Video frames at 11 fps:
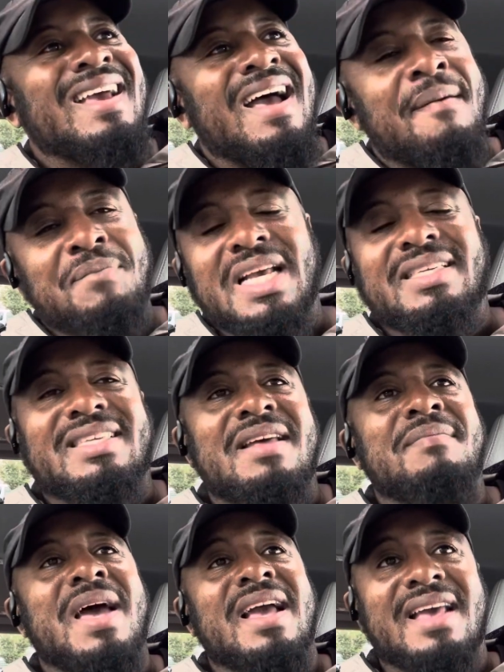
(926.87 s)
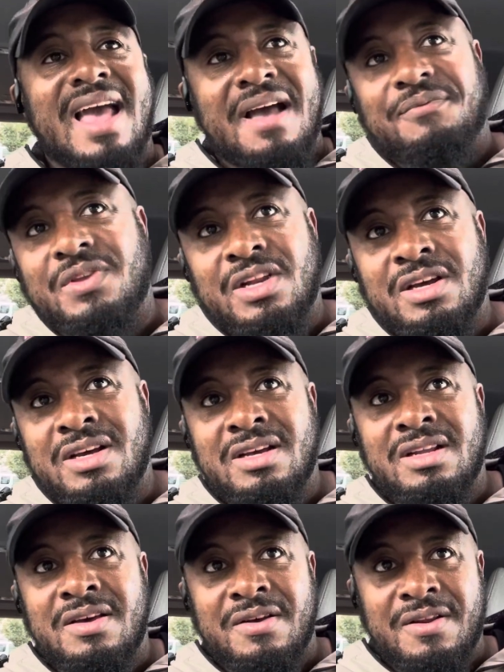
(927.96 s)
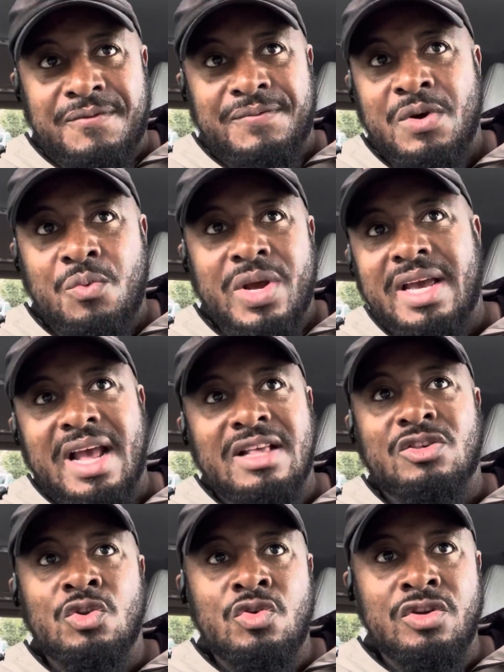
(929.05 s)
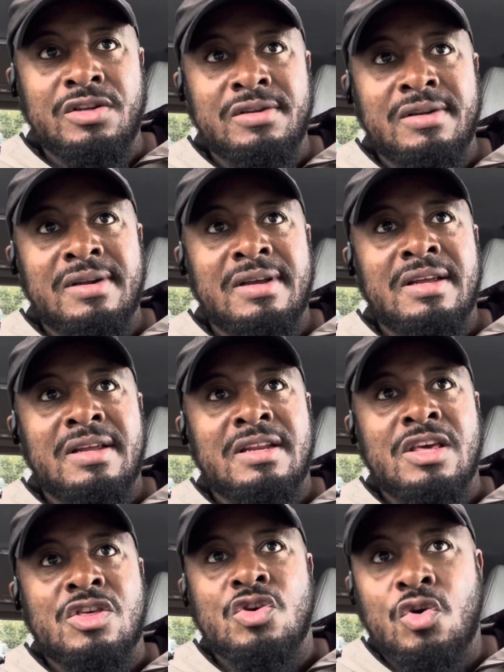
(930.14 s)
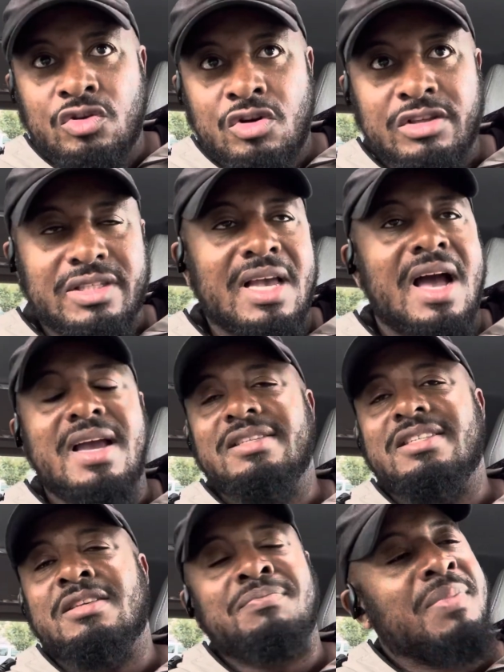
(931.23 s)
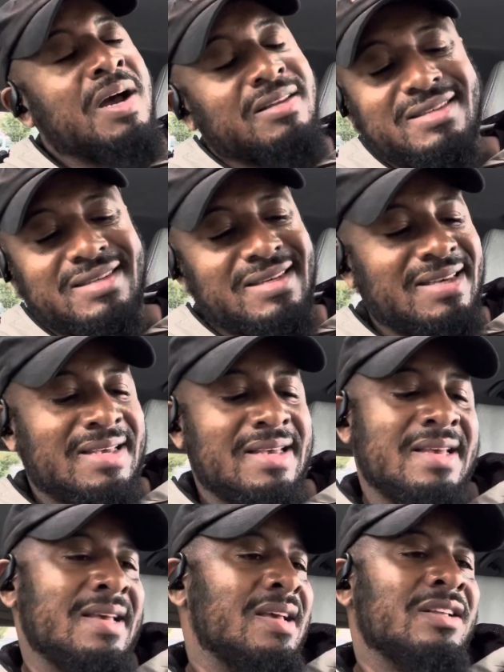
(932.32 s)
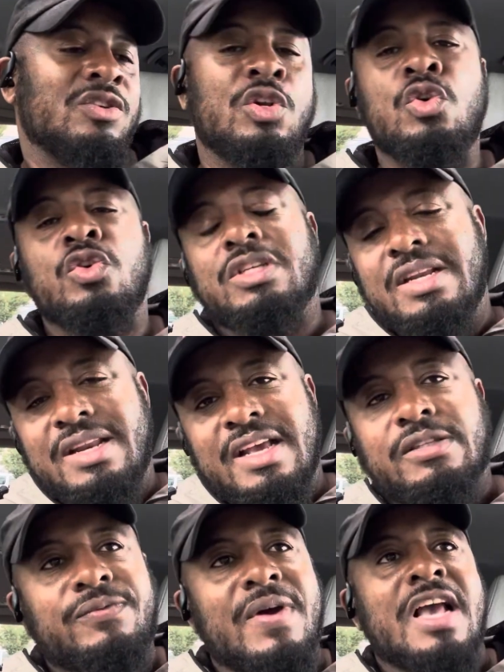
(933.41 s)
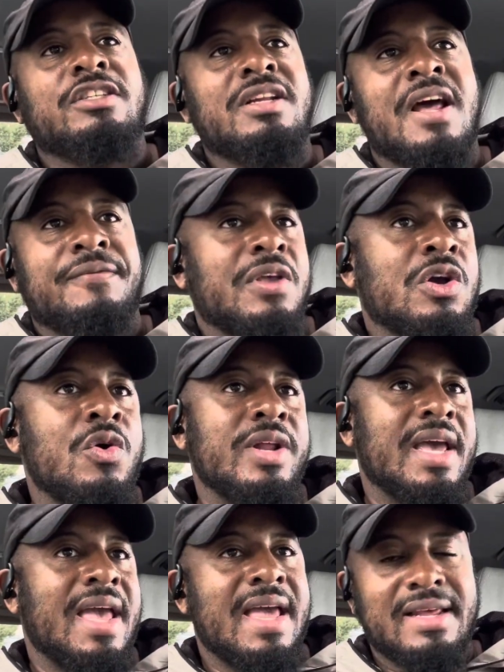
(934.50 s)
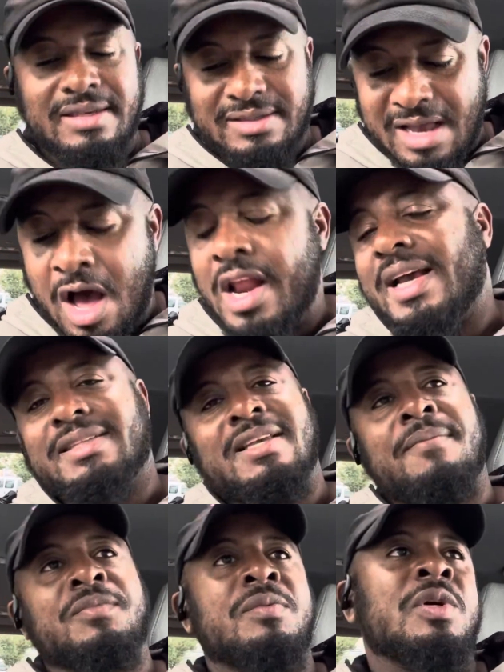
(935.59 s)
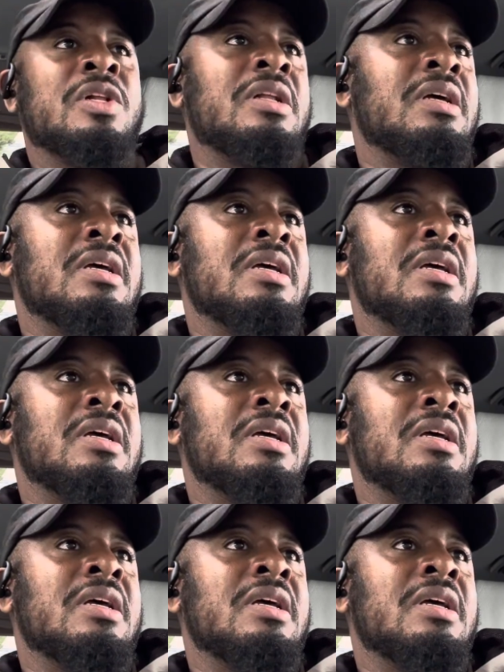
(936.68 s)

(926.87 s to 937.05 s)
a big setback after the win against Luton. They showed good signs, but to lose in this fashion after going ahead is unacceptable.